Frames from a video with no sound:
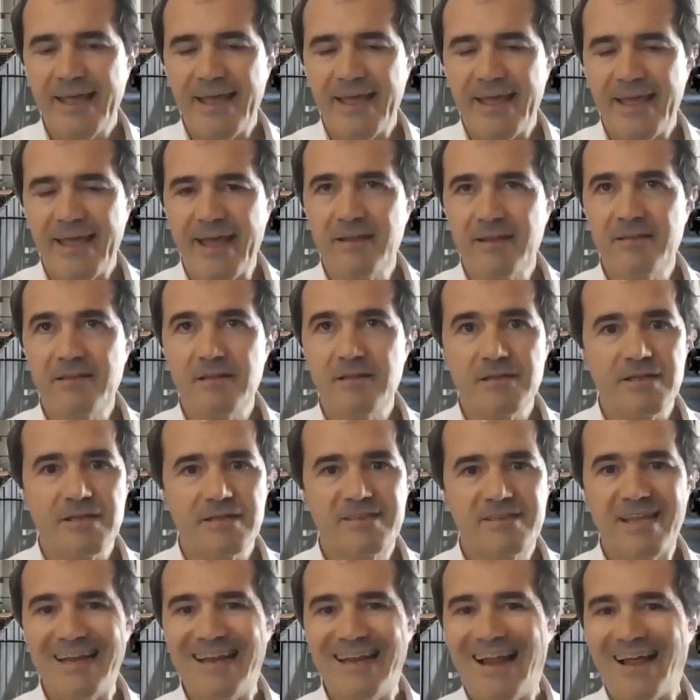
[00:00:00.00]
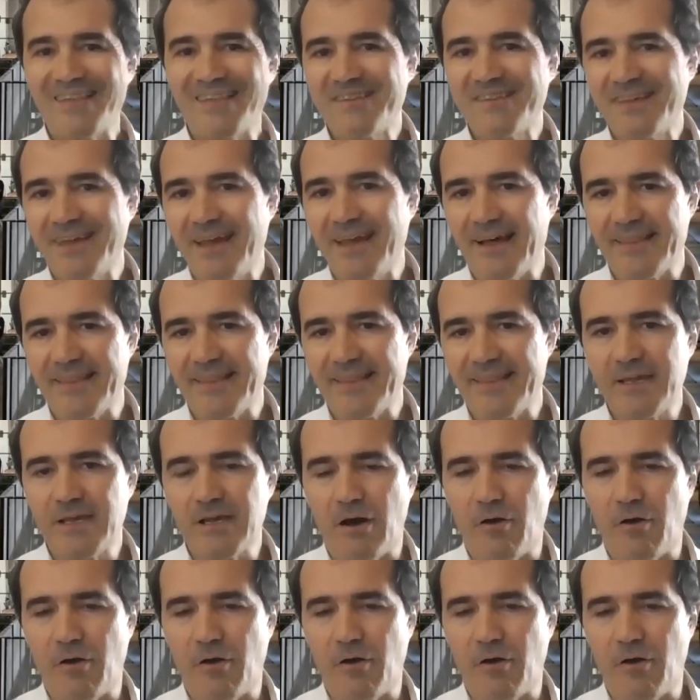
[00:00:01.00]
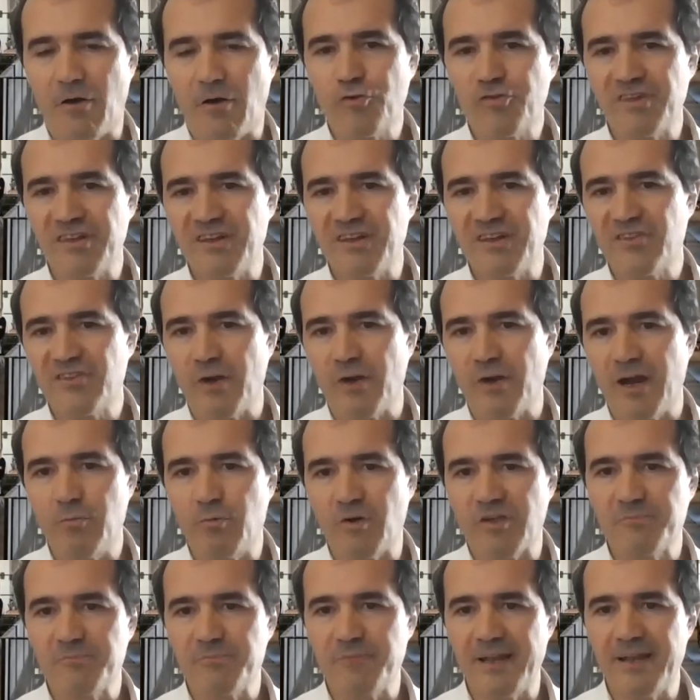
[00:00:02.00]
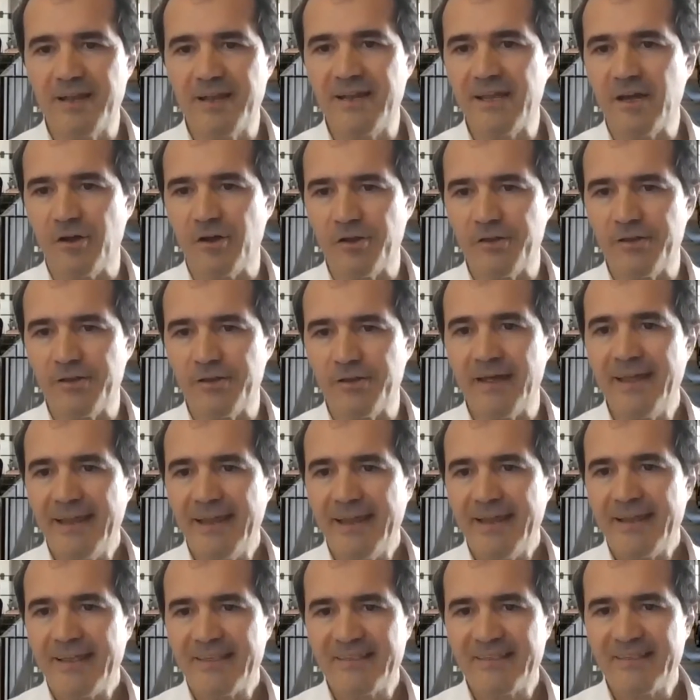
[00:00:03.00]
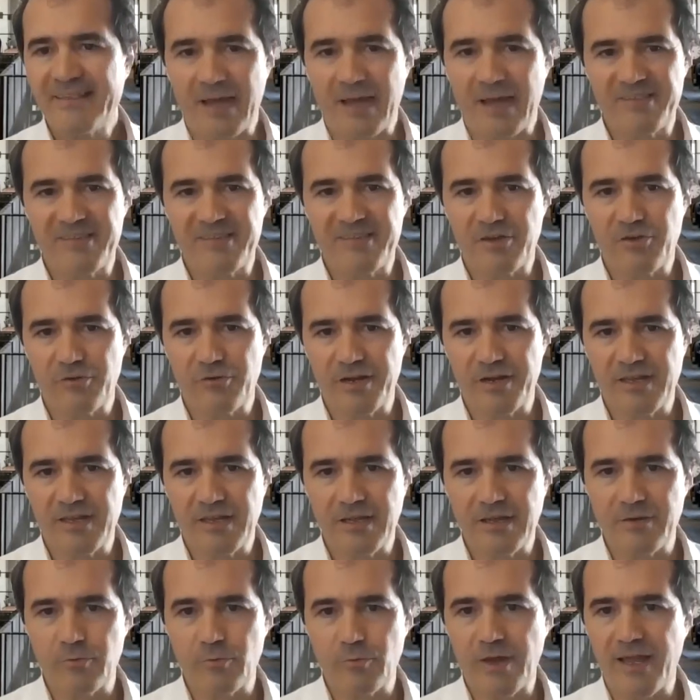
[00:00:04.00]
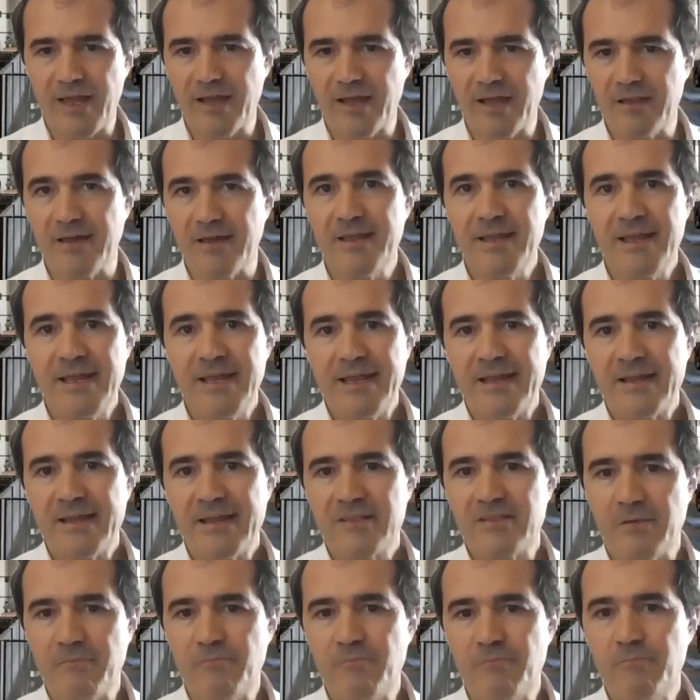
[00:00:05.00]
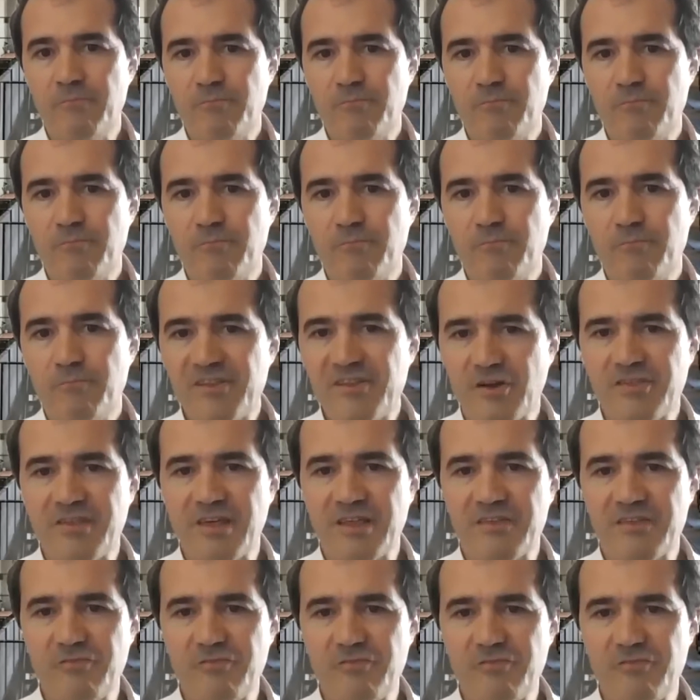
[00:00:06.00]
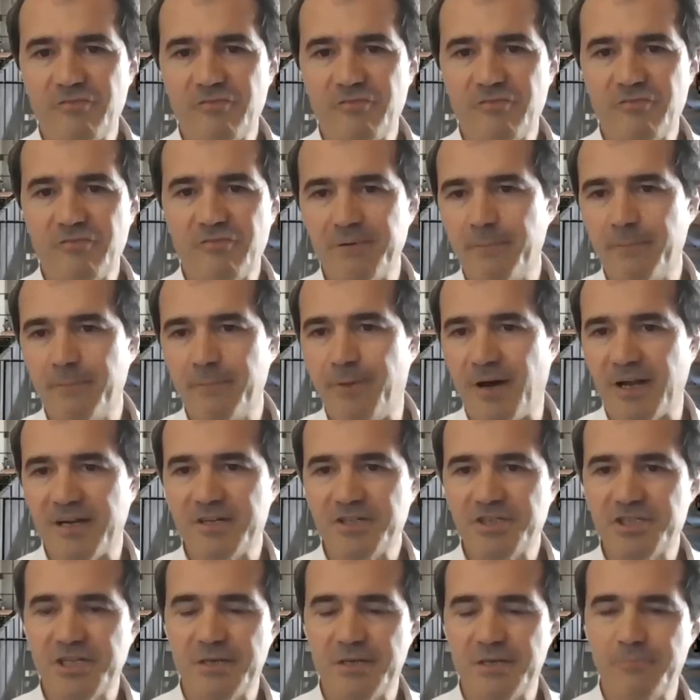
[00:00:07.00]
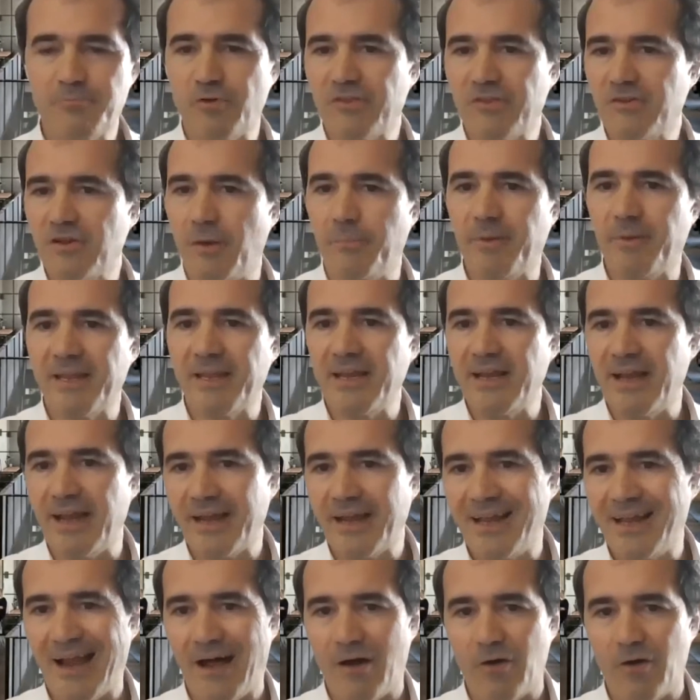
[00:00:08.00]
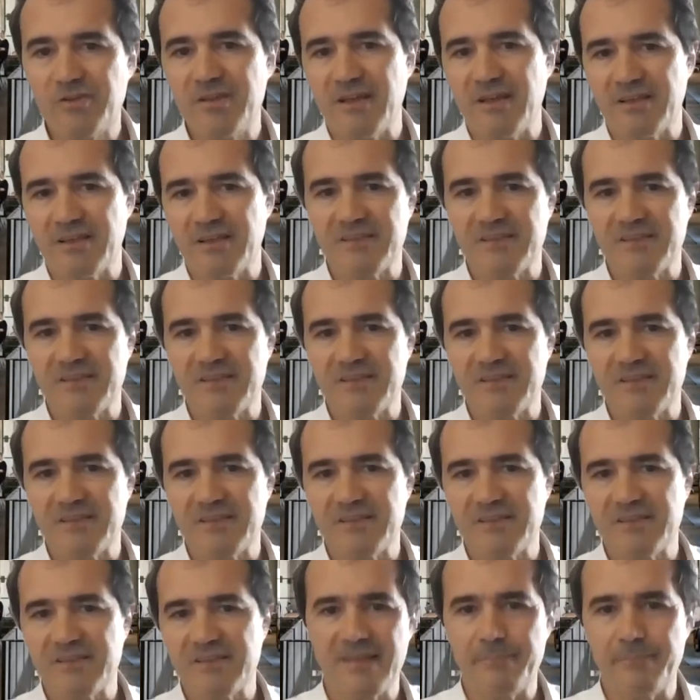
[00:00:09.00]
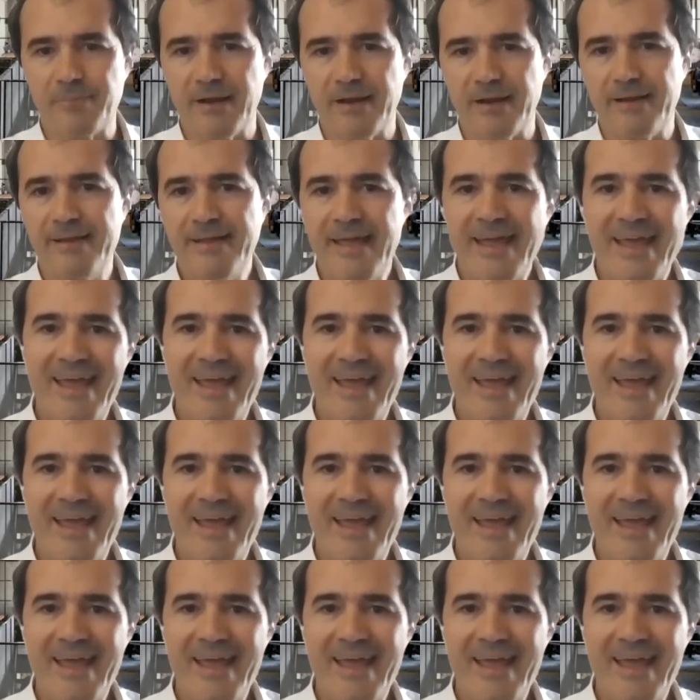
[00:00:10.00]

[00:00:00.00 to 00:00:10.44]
And till last year, I think our focus in Israel was mainly on cybersecurity, and we had some pretty successful investment and partnership with companies like Clarity as an example.